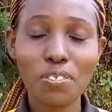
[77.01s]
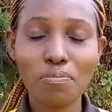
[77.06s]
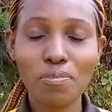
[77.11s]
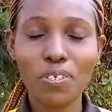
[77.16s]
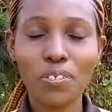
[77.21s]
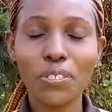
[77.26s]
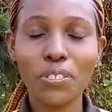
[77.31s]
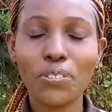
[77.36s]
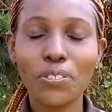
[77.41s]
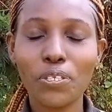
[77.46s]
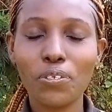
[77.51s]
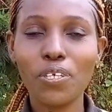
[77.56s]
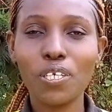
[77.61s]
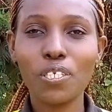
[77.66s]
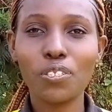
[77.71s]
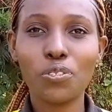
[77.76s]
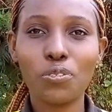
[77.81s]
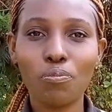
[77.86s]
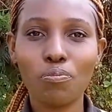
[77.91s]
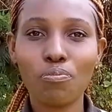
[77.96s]
because you're going
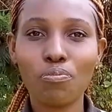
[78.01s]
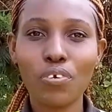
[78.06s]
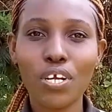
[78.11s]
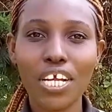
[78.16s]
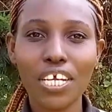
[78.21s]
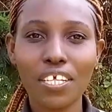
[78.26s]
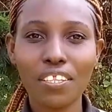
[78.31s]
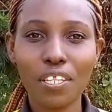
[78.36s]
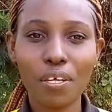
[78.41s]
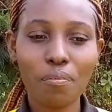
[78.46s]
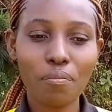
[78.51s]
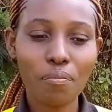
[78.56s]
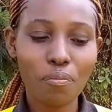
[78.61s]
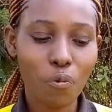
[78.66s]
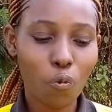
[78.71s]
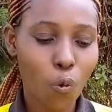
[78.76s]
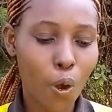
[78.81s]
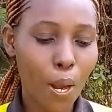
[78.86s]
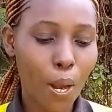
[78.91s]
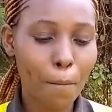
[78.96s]
to break them
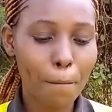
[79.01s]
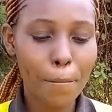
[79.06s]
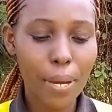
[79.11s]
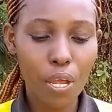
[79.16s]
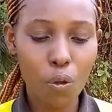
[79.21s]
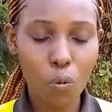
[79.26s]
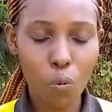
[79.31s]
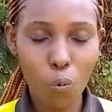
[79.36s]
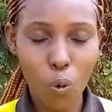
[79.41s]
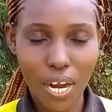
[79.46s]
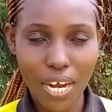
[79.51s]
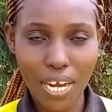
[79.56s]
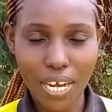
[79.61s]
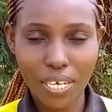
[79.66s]
one by one.